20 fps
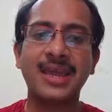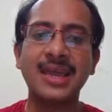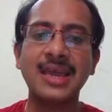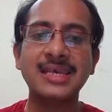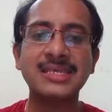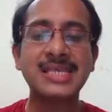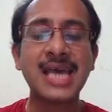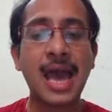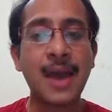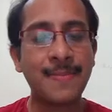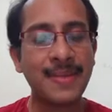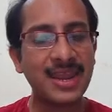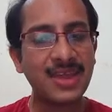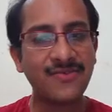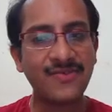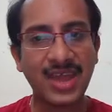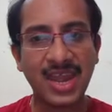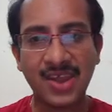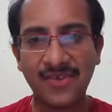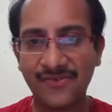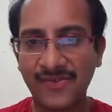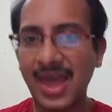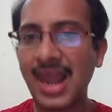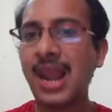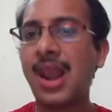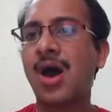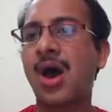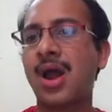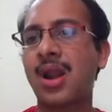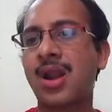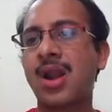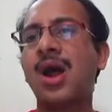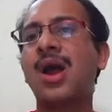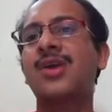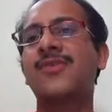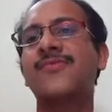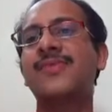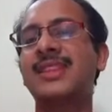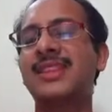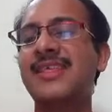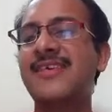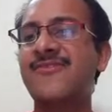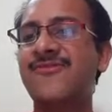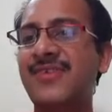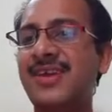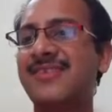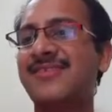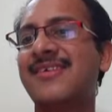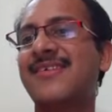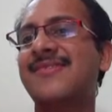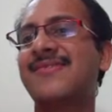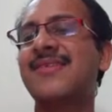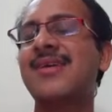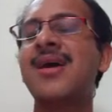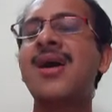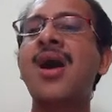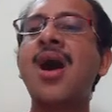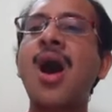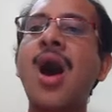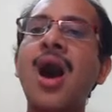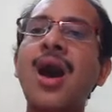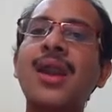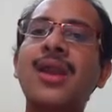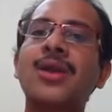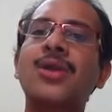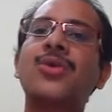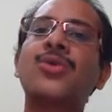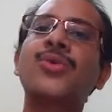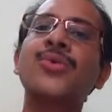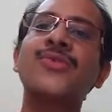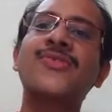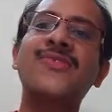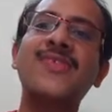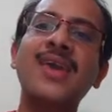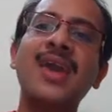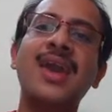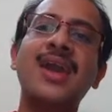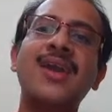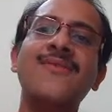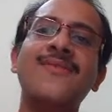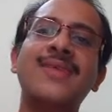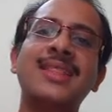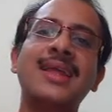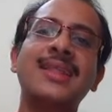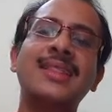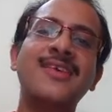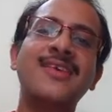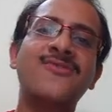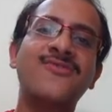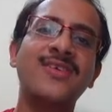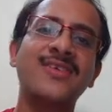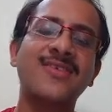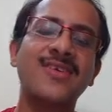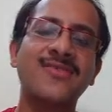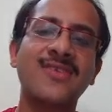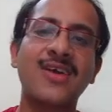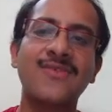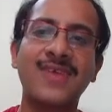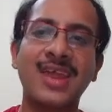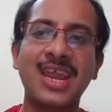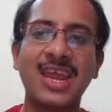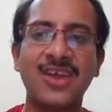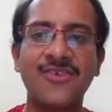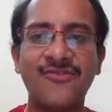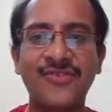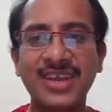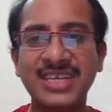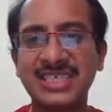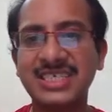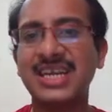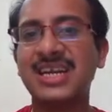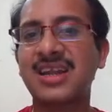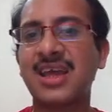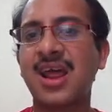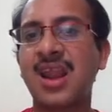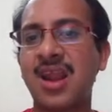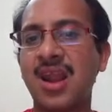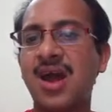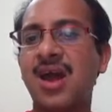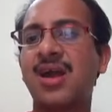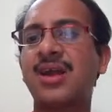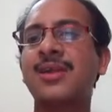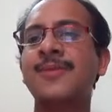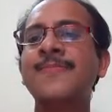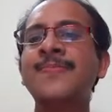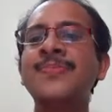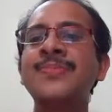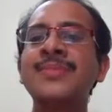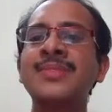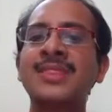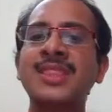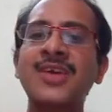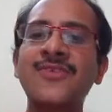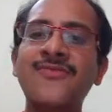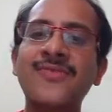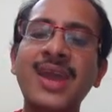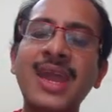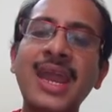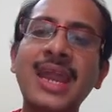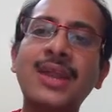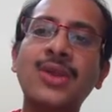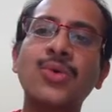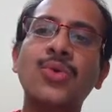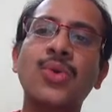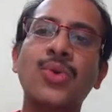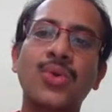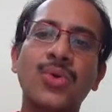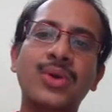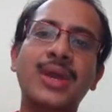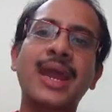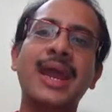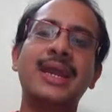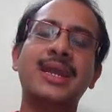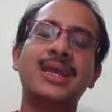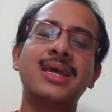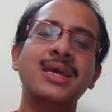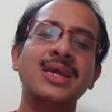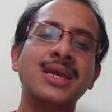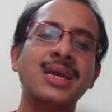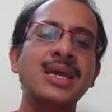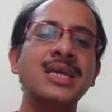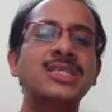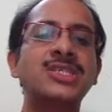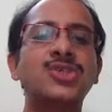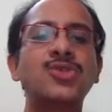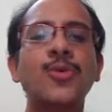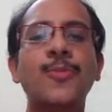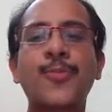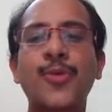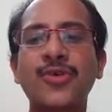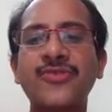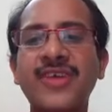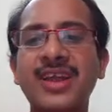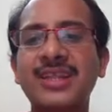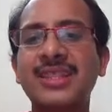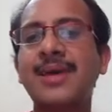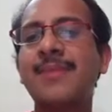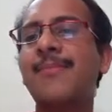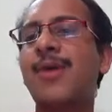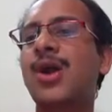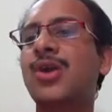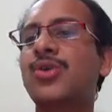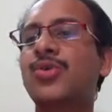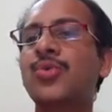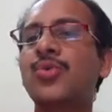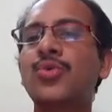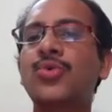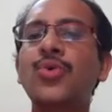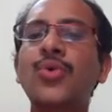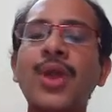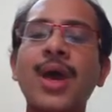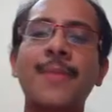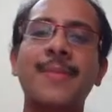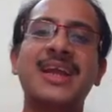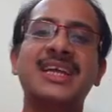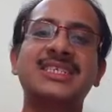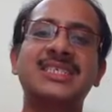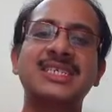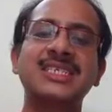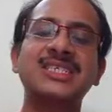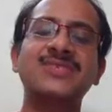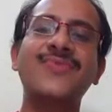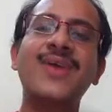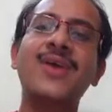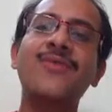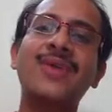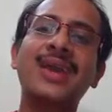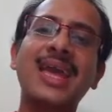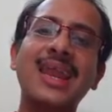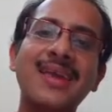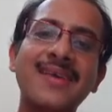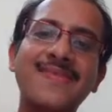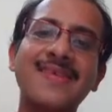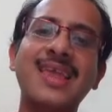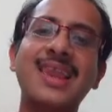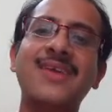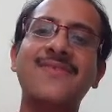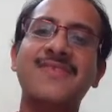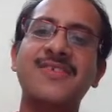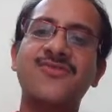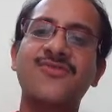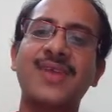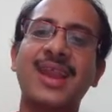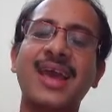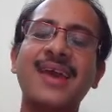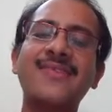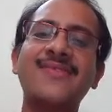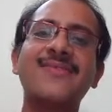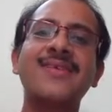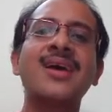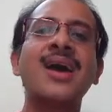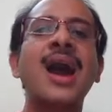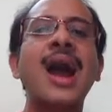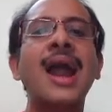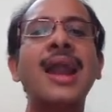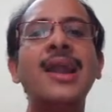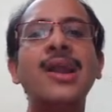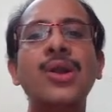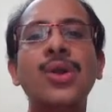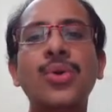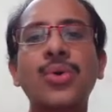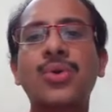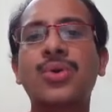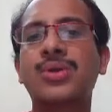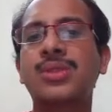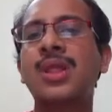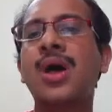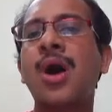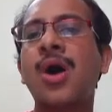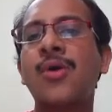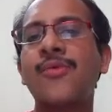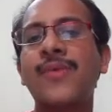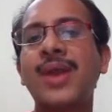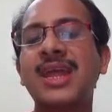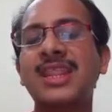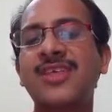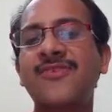is happening very well or not with these features, or to say whether these features are very efficient or not, the way to look at is to project them onto two dimensions where we can easily visualize and look where the